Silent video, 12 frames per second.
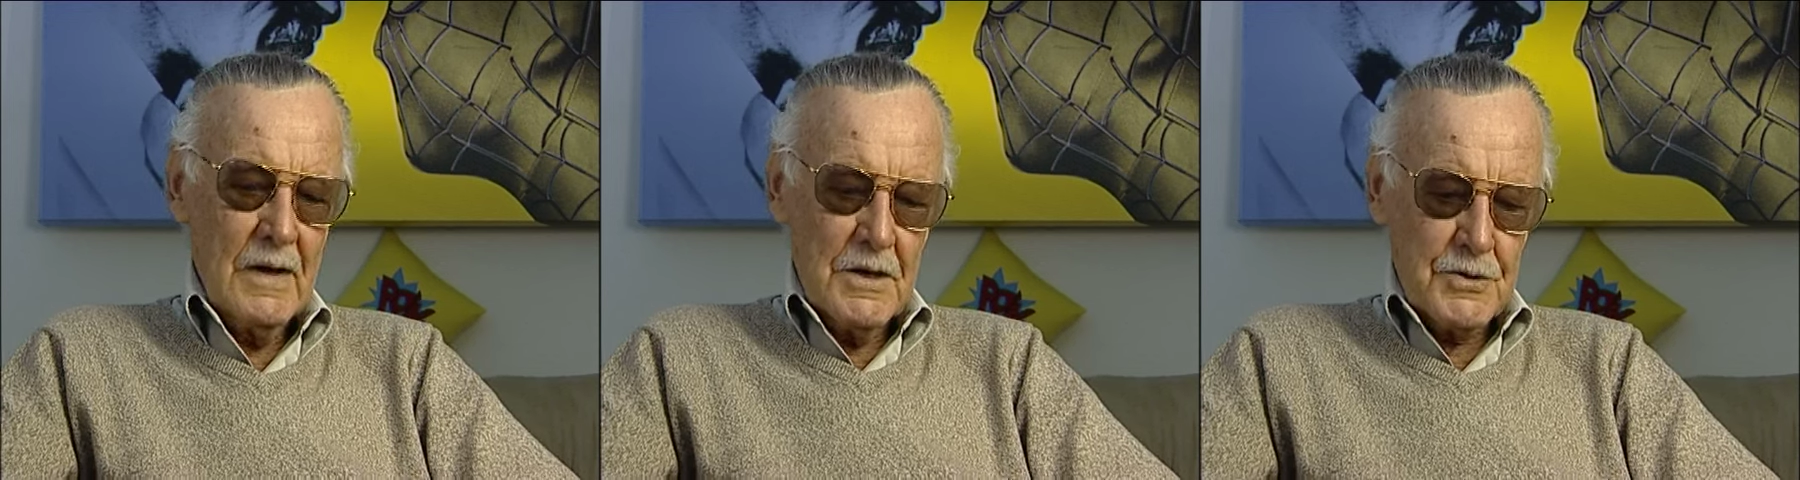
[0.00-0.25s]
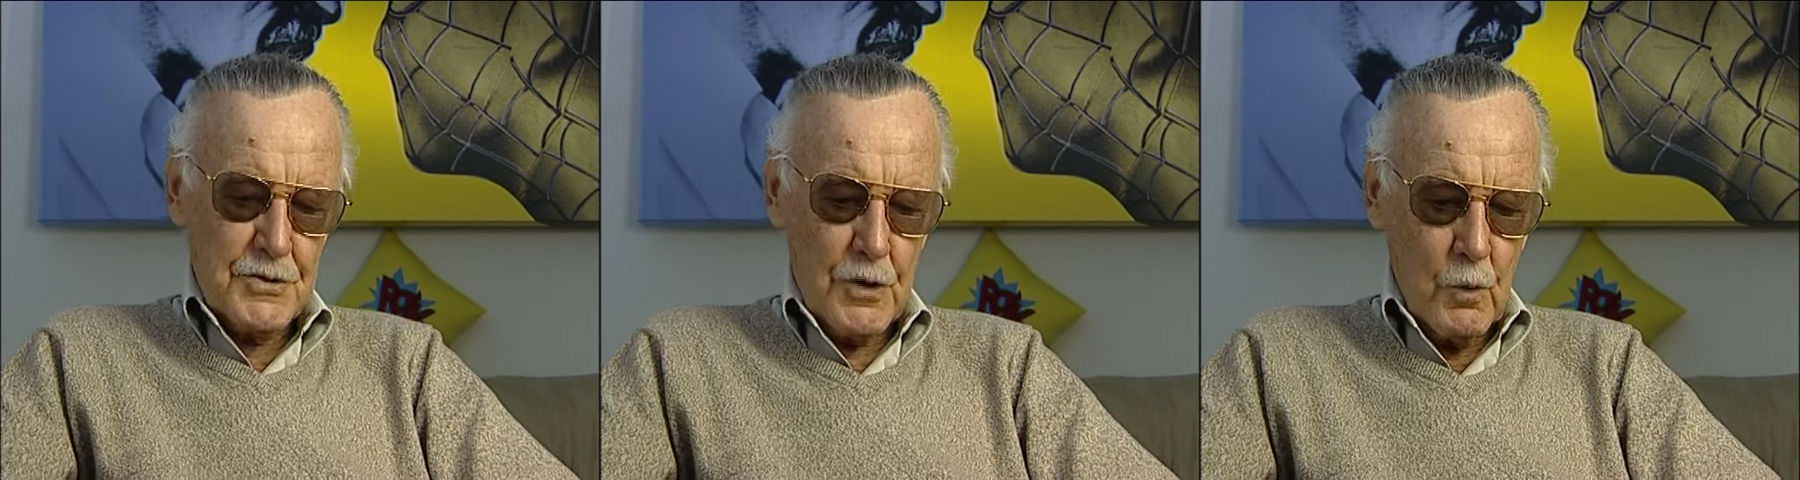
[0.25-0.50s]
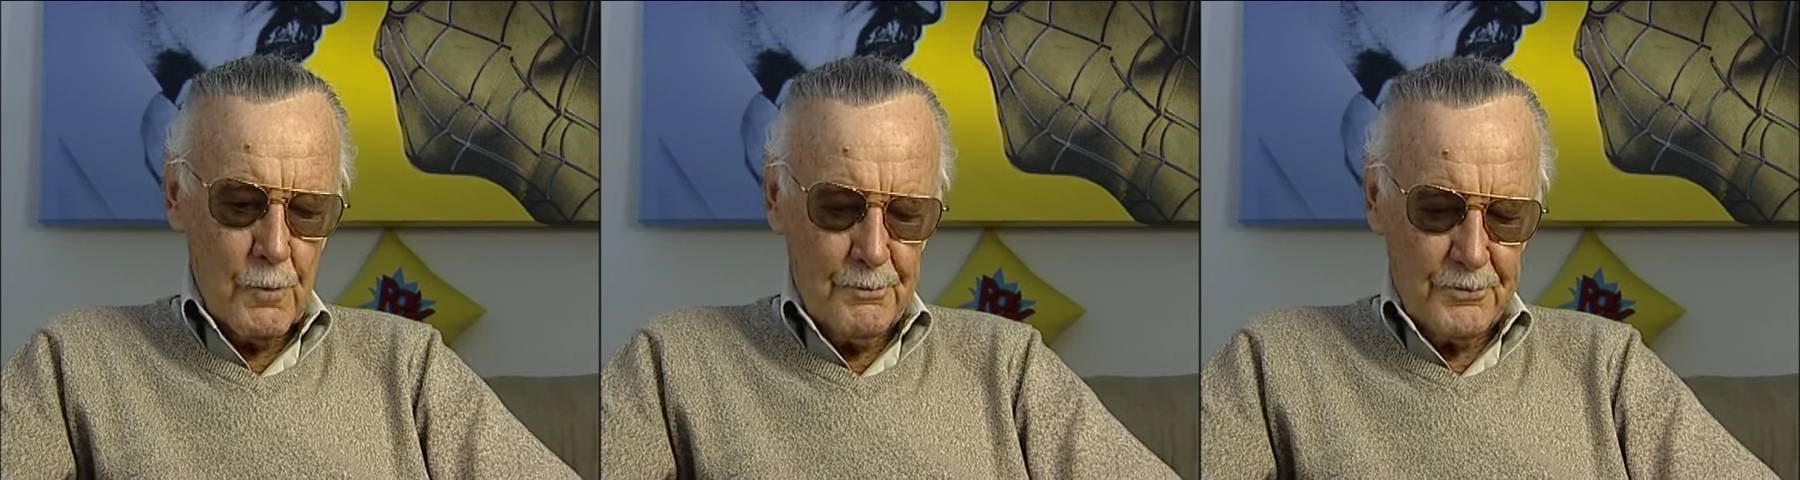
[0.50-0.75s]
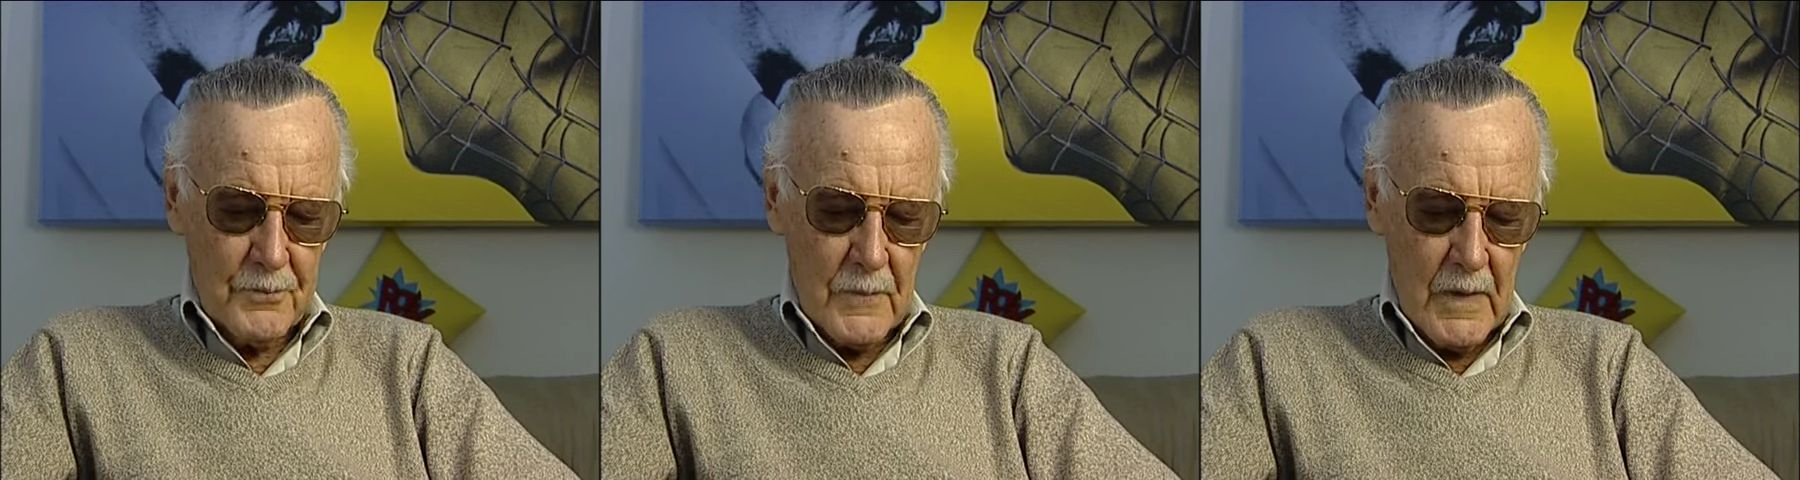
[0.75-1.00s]
So
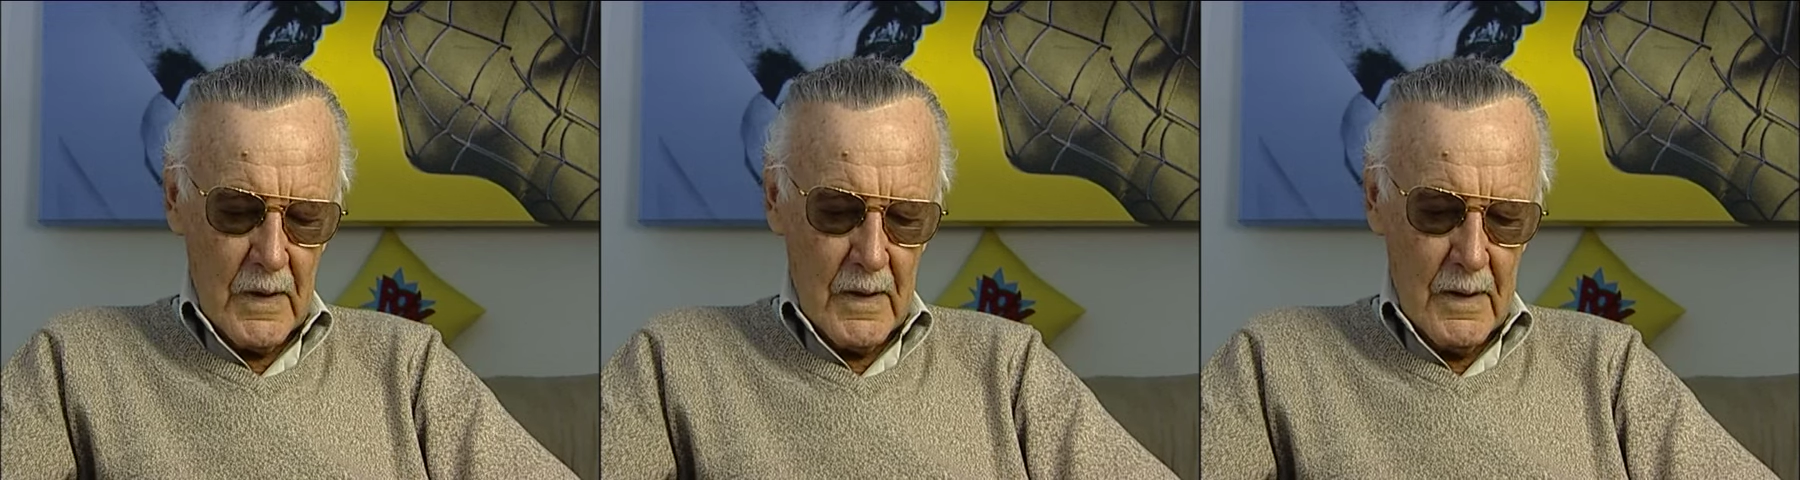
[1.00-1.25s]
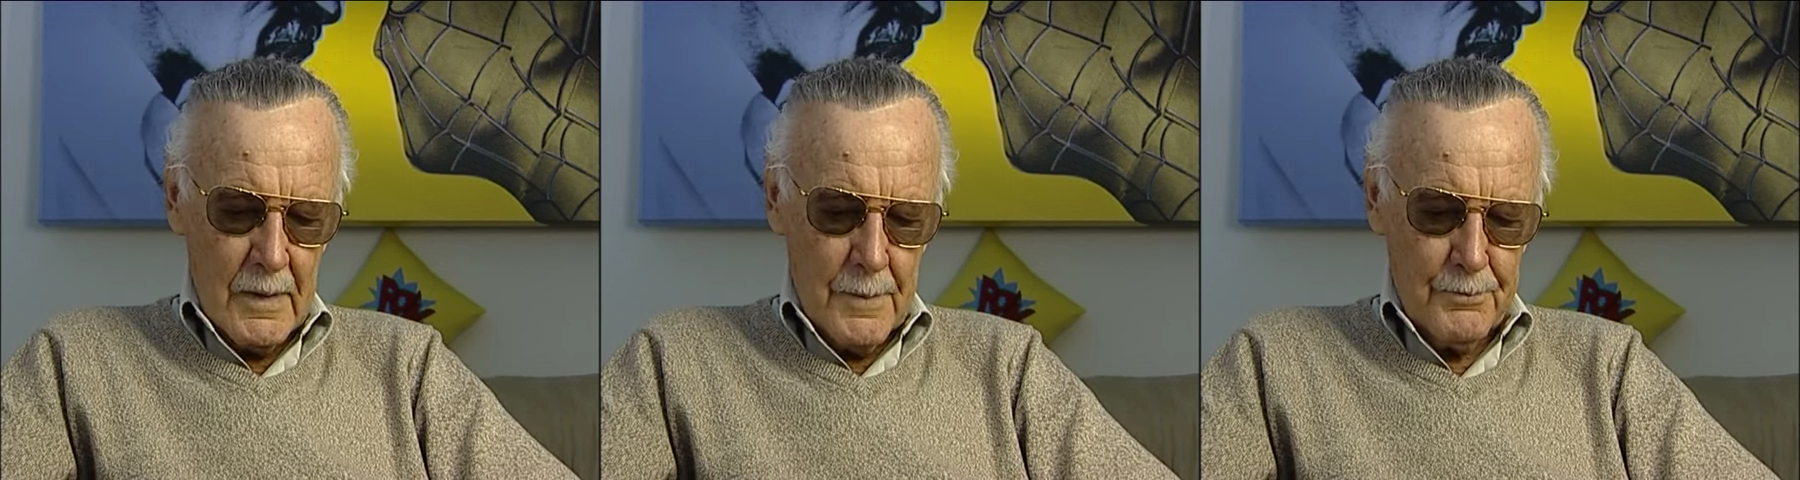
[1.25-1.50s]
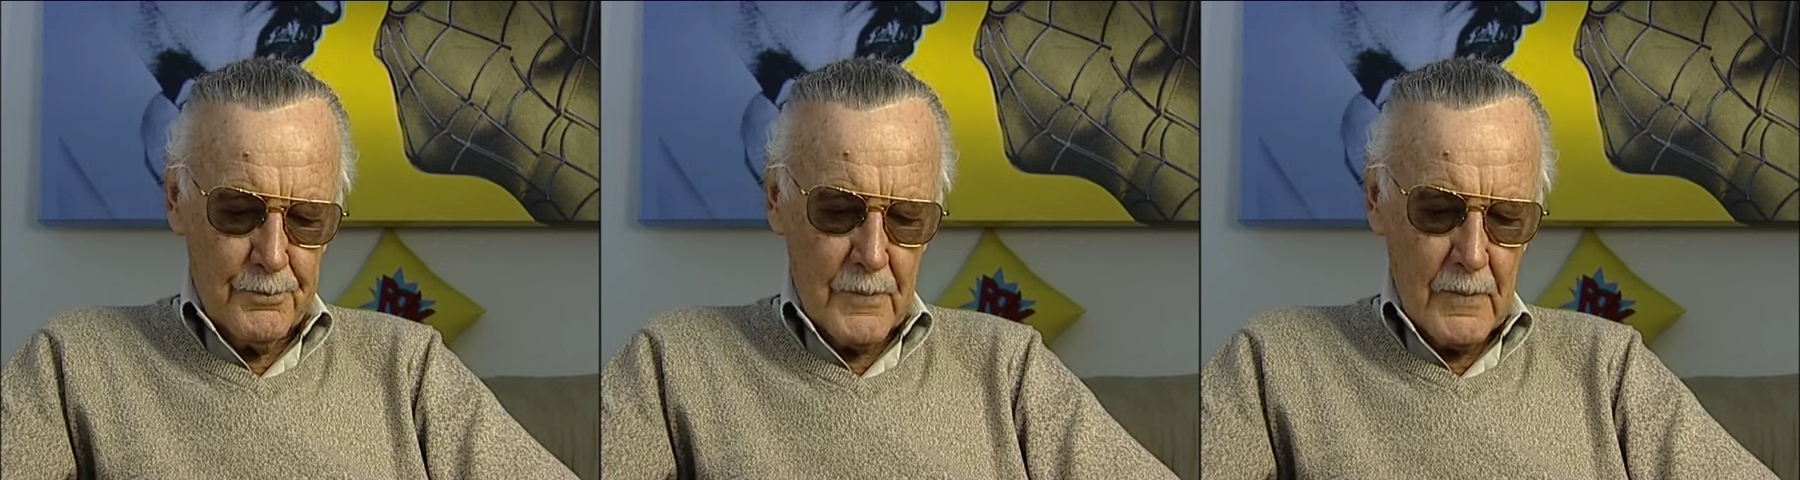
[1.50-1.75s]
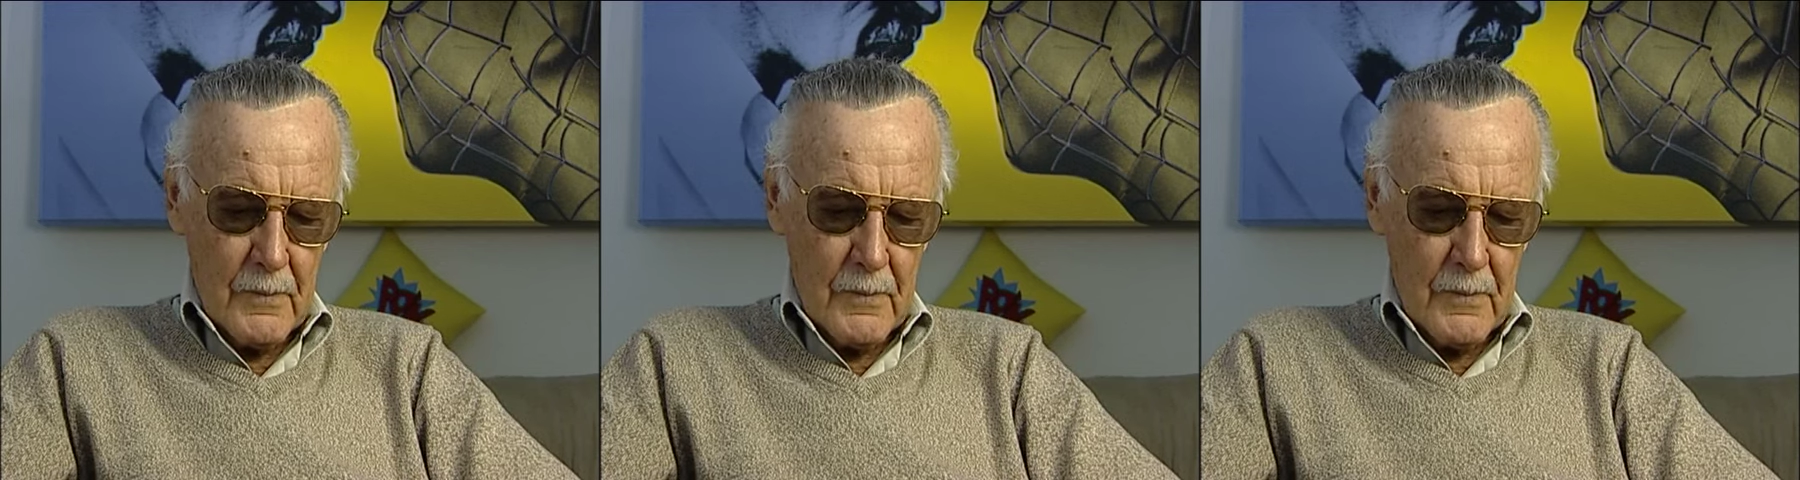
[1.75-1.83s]
um,